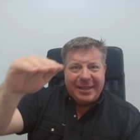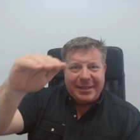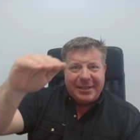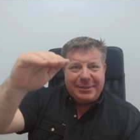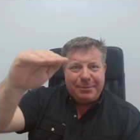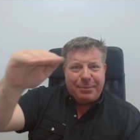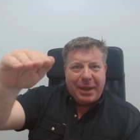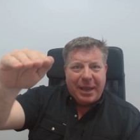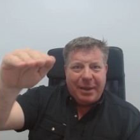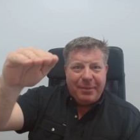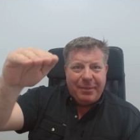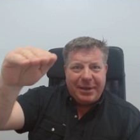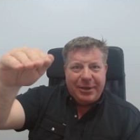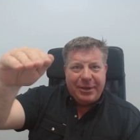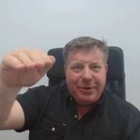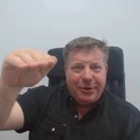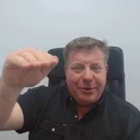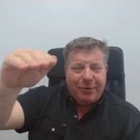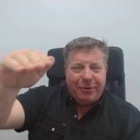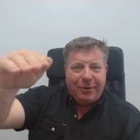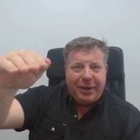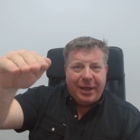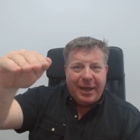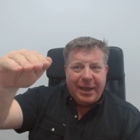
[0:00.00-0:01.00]
This payment you
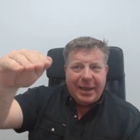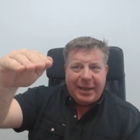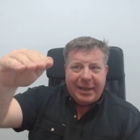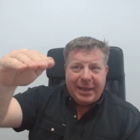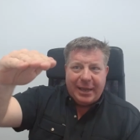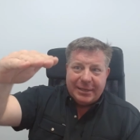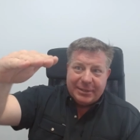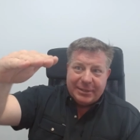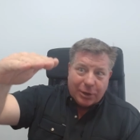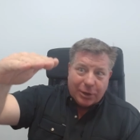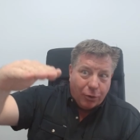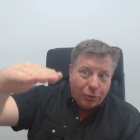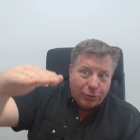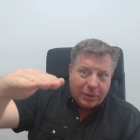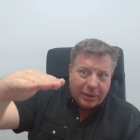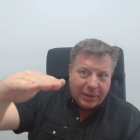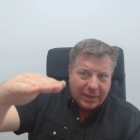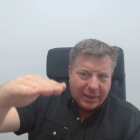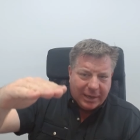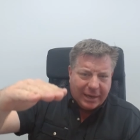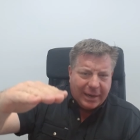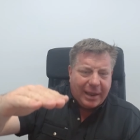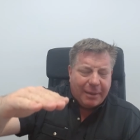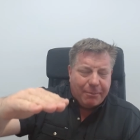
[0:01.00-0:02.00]
don't like is
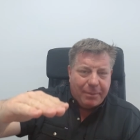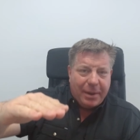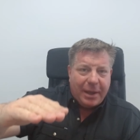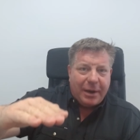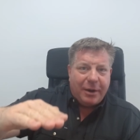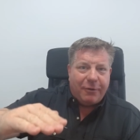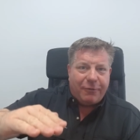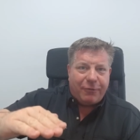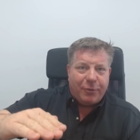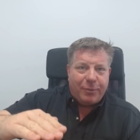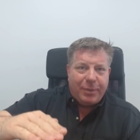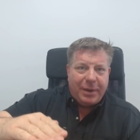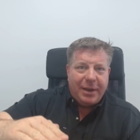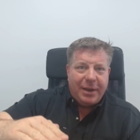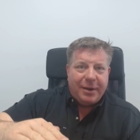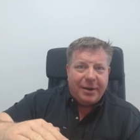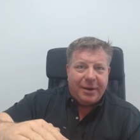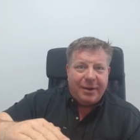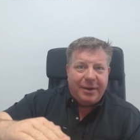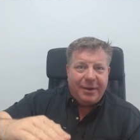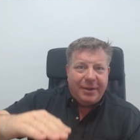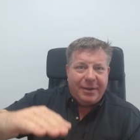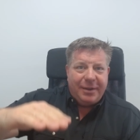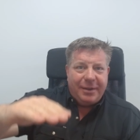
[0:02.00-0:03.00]
only going to get better from
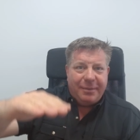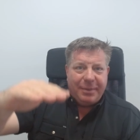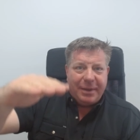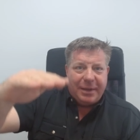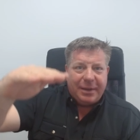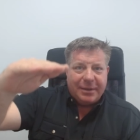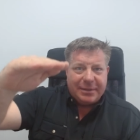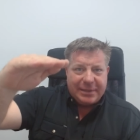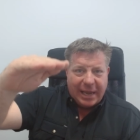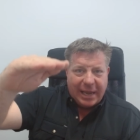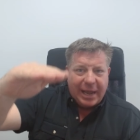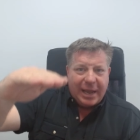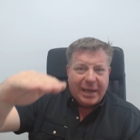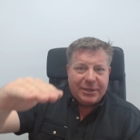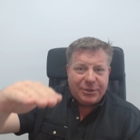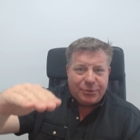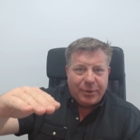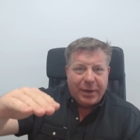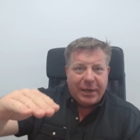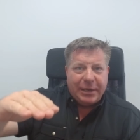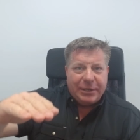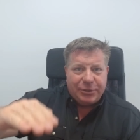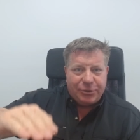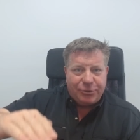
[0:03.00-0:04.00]
here because as
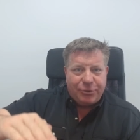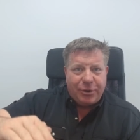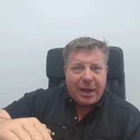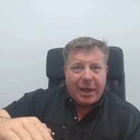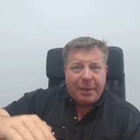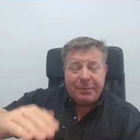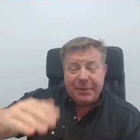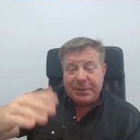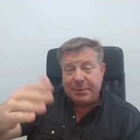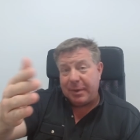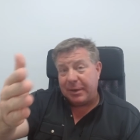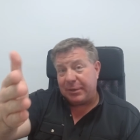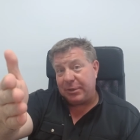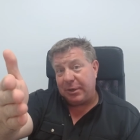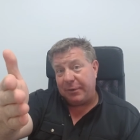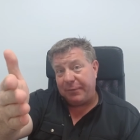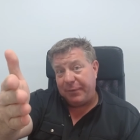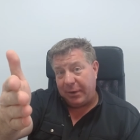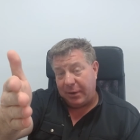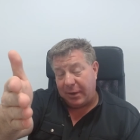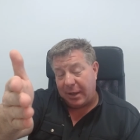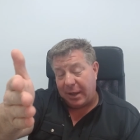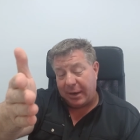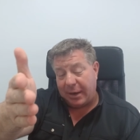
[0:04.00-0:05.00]
rates drop, especially
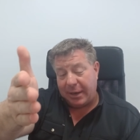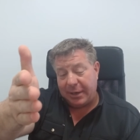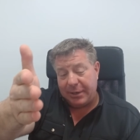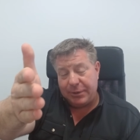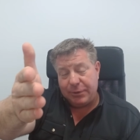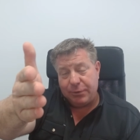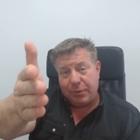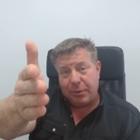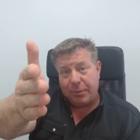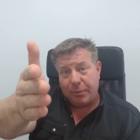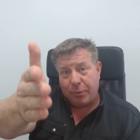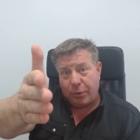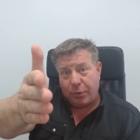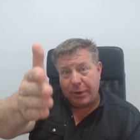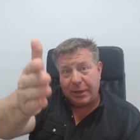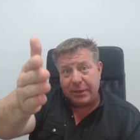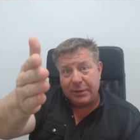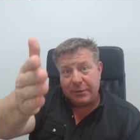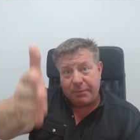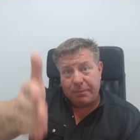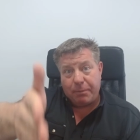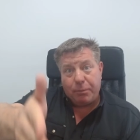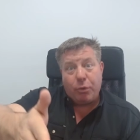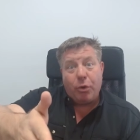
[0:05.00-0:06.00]
if you lock into a
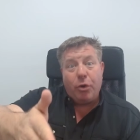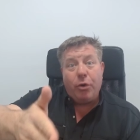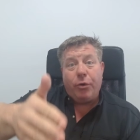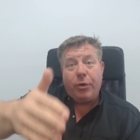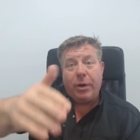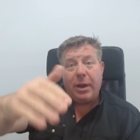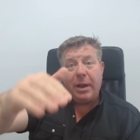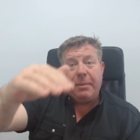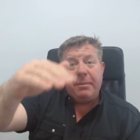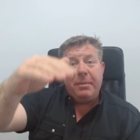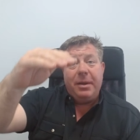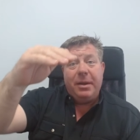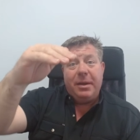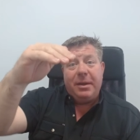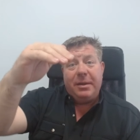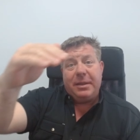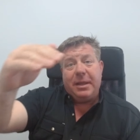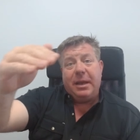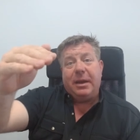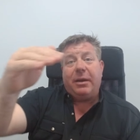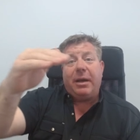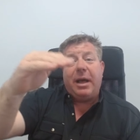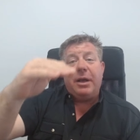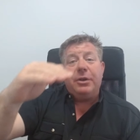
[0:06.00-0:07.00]
mortgage program
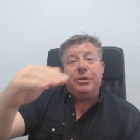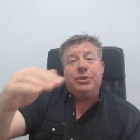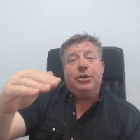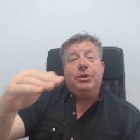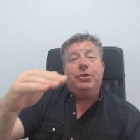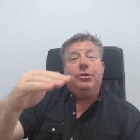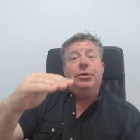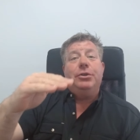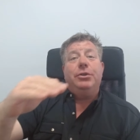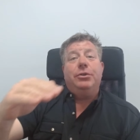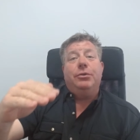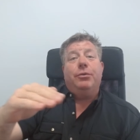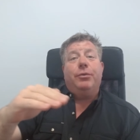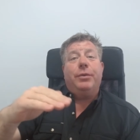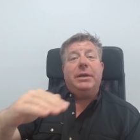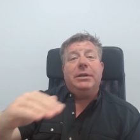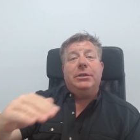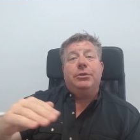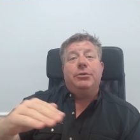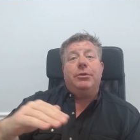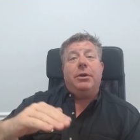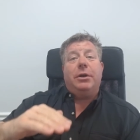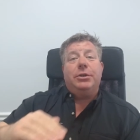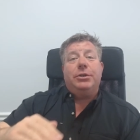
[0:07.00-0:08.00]
that allows you to
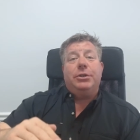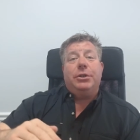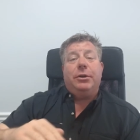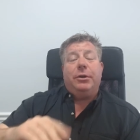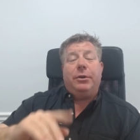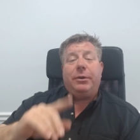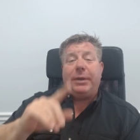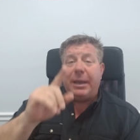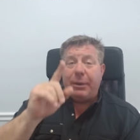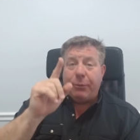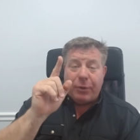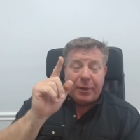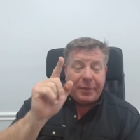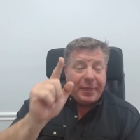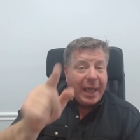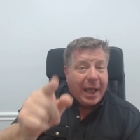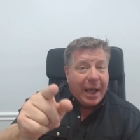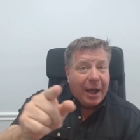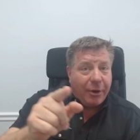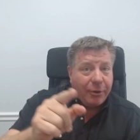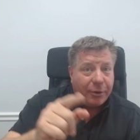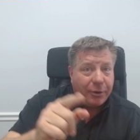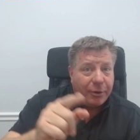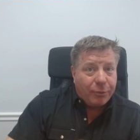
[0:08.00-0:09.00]
restructure your rate
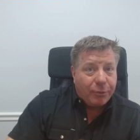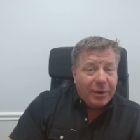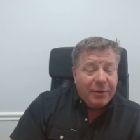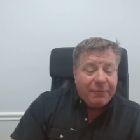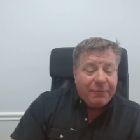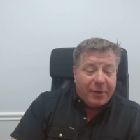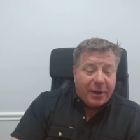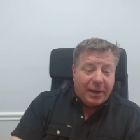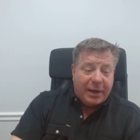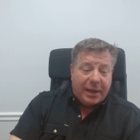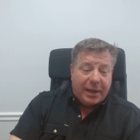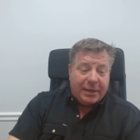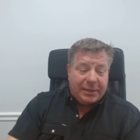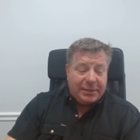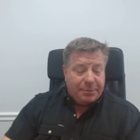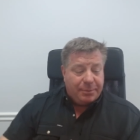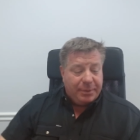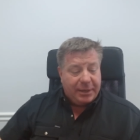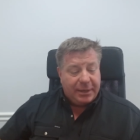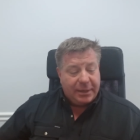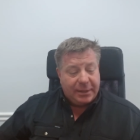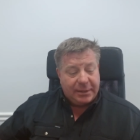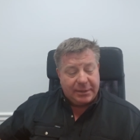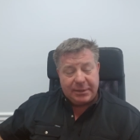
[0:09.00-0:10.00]
without a refinance,
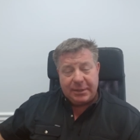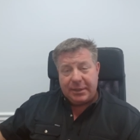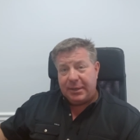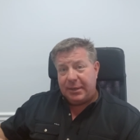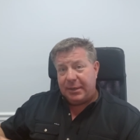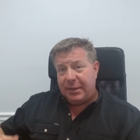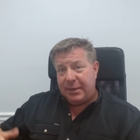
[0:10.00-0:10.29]
because